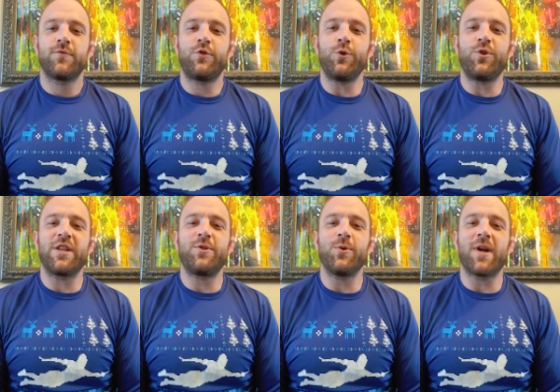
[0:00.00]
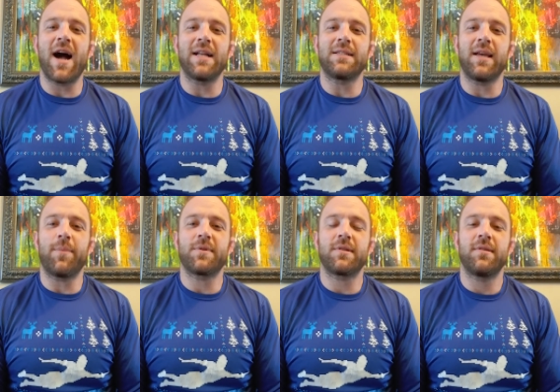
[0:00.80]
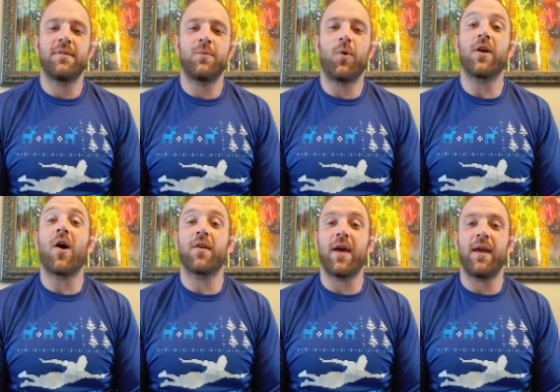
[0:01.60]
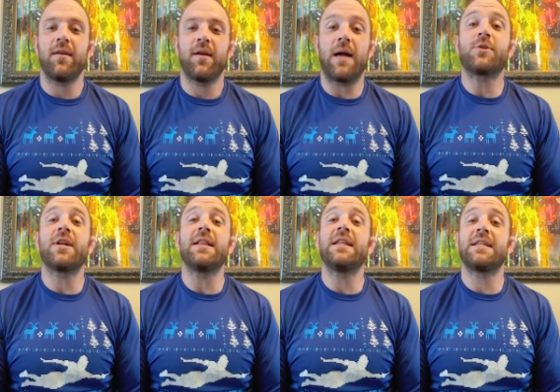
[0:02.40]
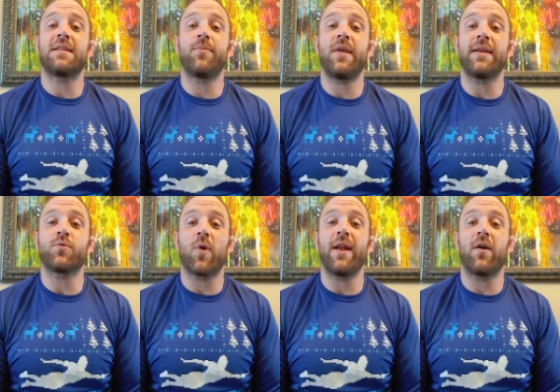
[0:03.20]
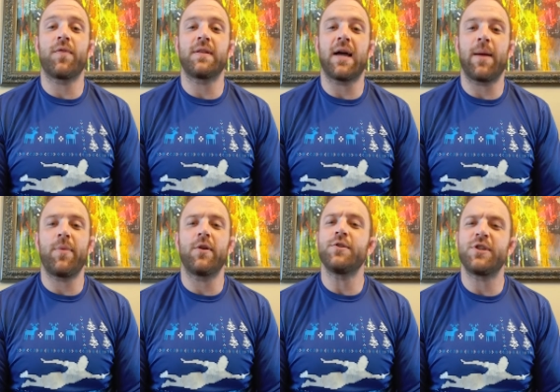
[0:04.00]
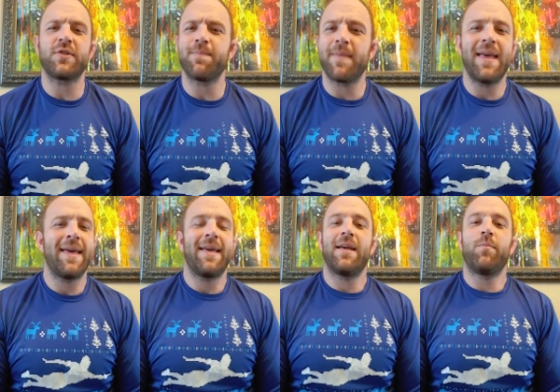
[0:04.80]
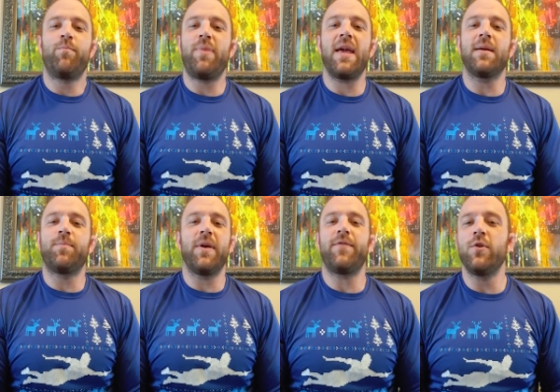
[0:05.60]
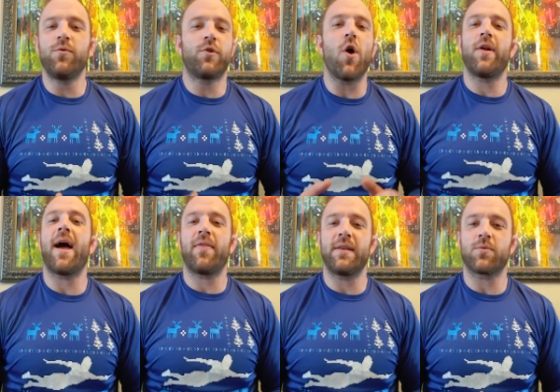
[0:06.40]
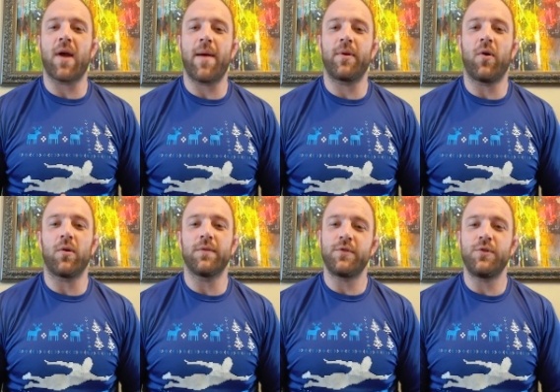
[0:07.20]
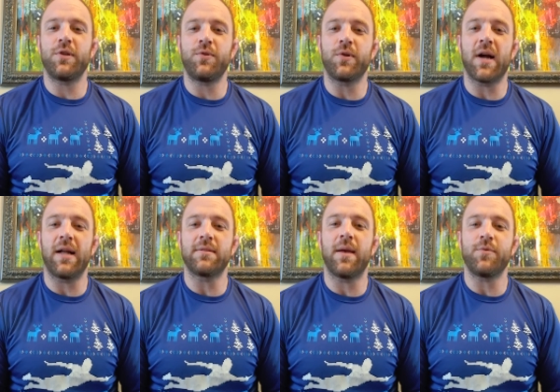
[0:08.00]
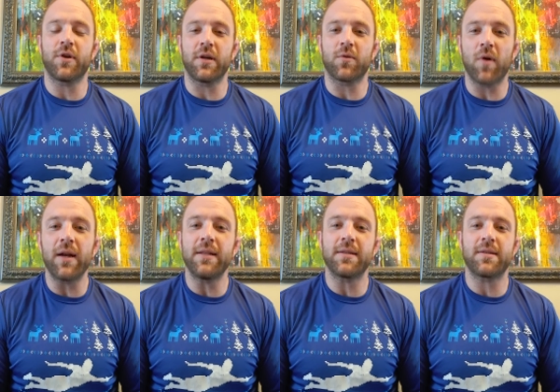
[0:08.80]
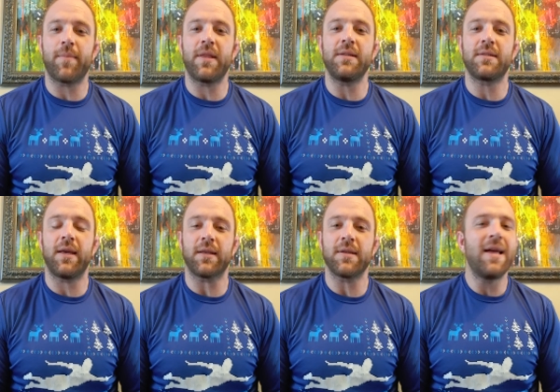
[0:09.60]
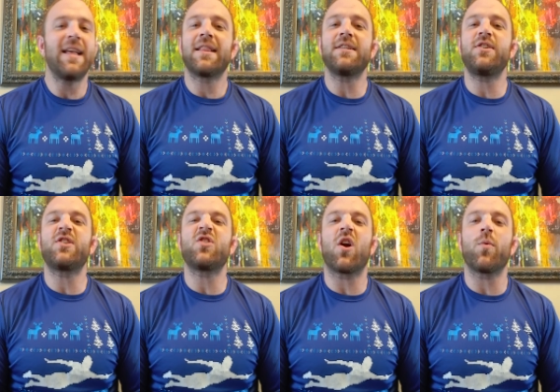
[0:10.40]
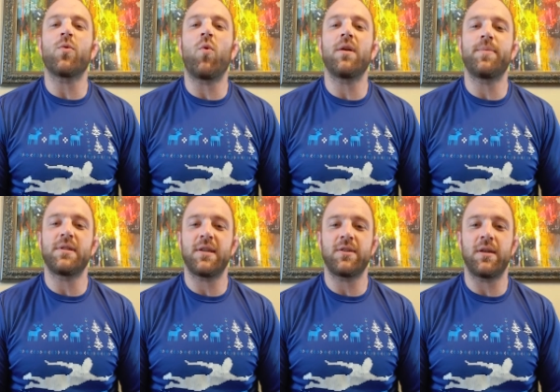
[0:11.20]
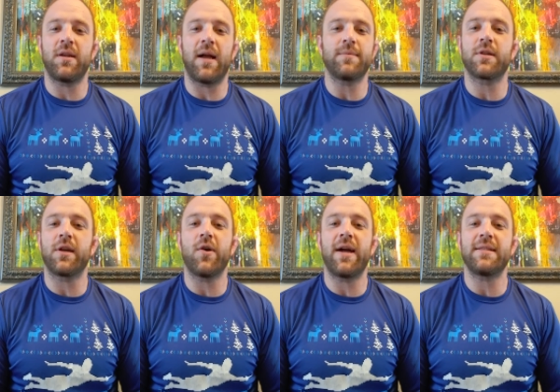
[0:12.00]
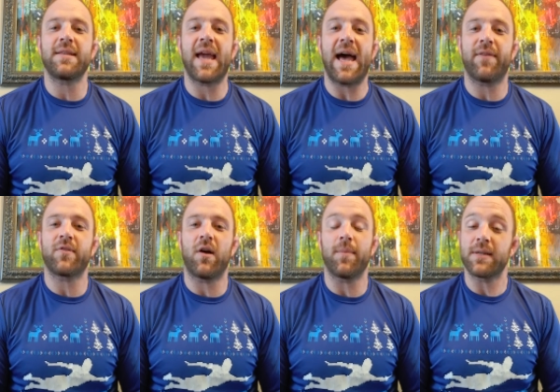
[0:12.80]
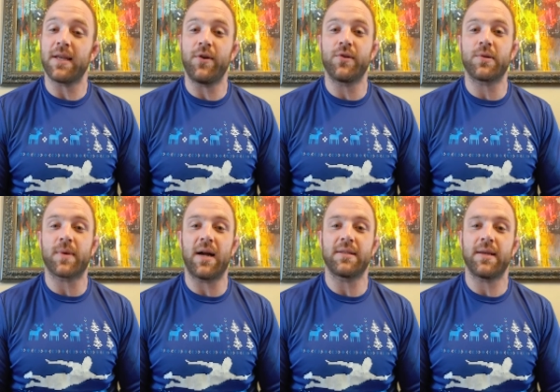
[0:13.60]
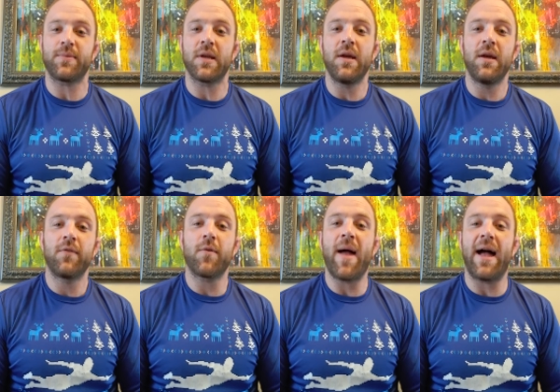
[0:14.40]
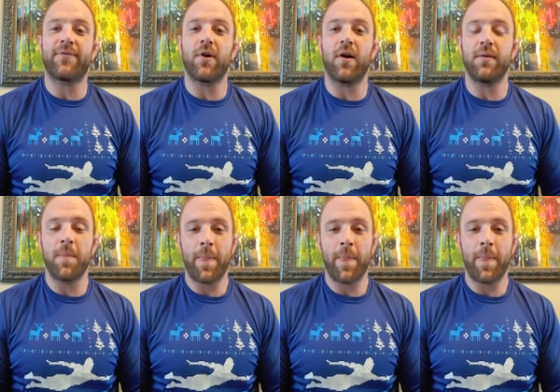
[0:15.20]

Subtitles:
Jiu-jitsu concepts. What are they? I'm just going to list some things right off the top that are just big. If you go down this rabbit hole of jiu-jitsu concepts, you're going to run into some of these things. Let's just start with one position. I'm just going to go ahead and say half guard because I know some concepts from half guard.